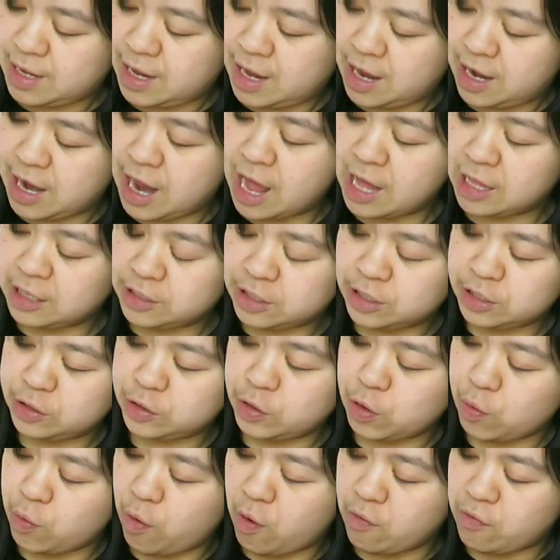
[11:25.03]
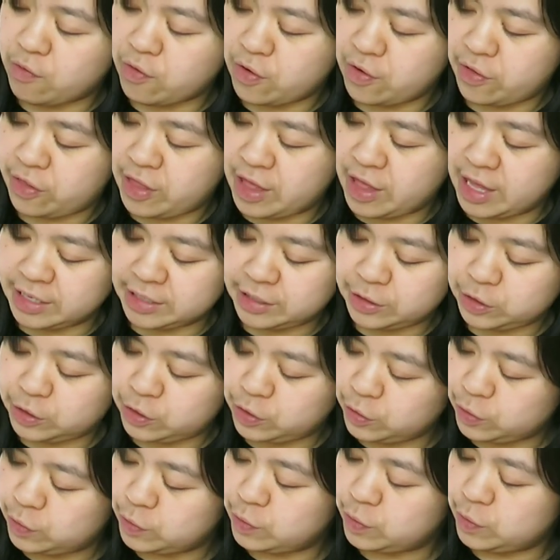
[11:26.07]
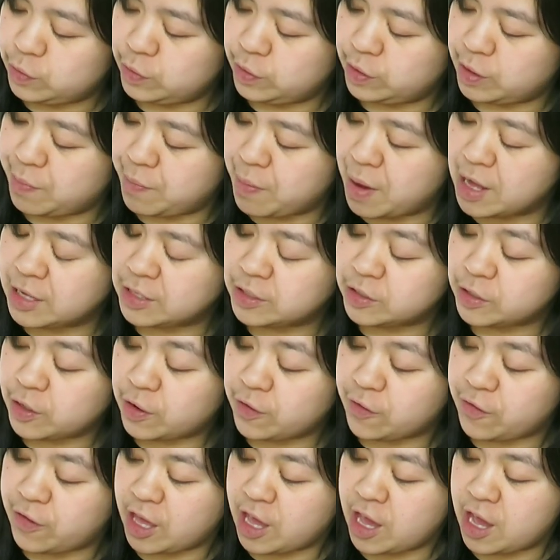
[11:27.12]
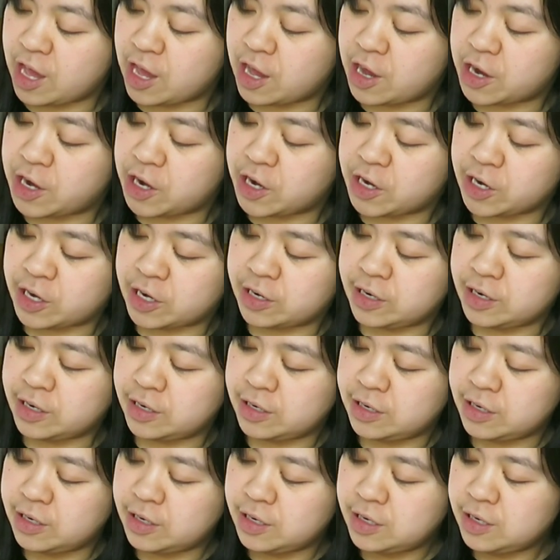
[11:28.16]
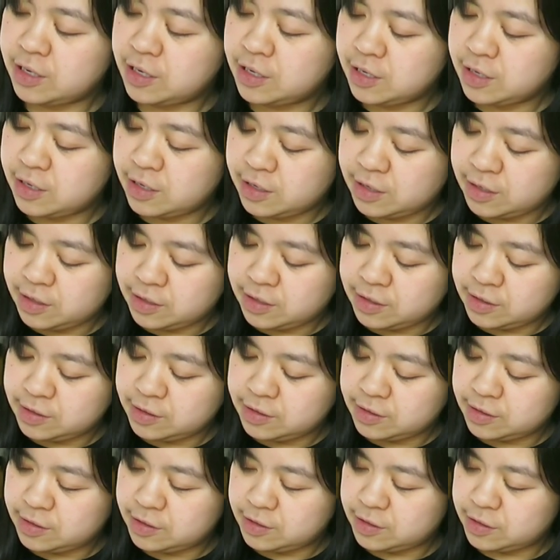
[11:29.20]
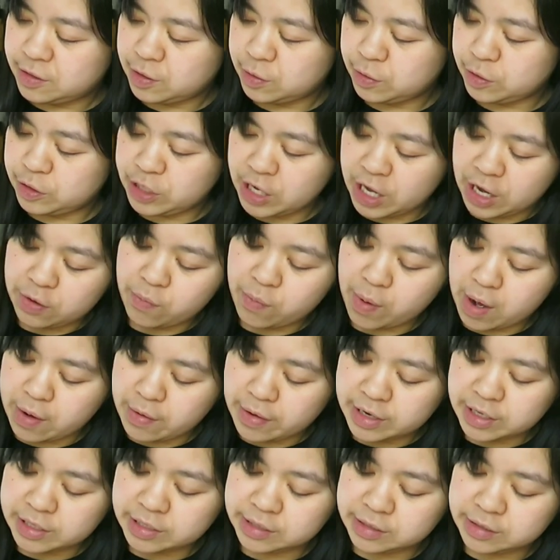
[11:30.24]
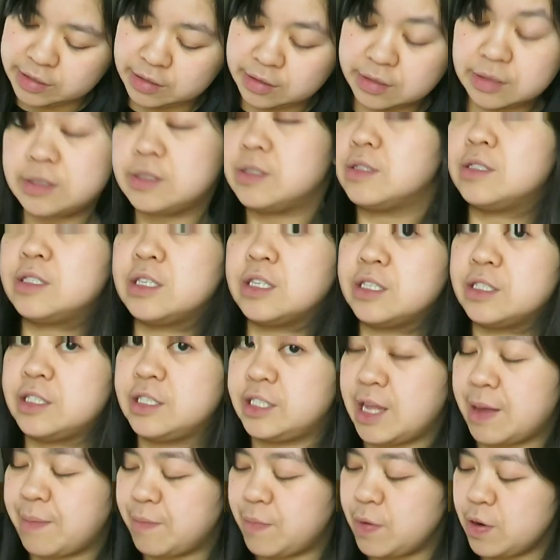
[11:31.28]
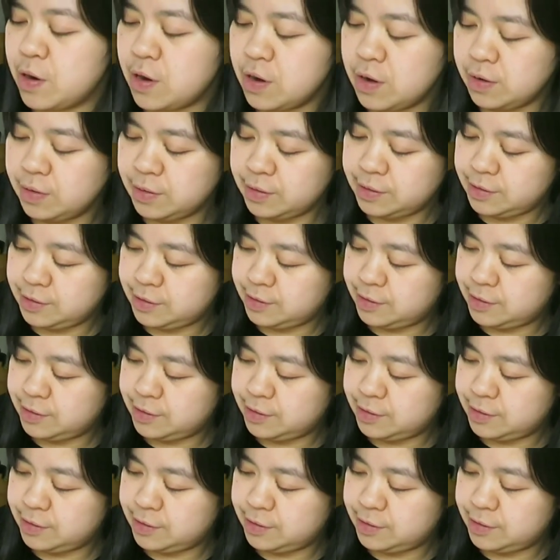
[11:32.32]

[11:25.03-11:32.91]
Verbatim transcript: And I'll just go over this too, the months of the year. So January till December.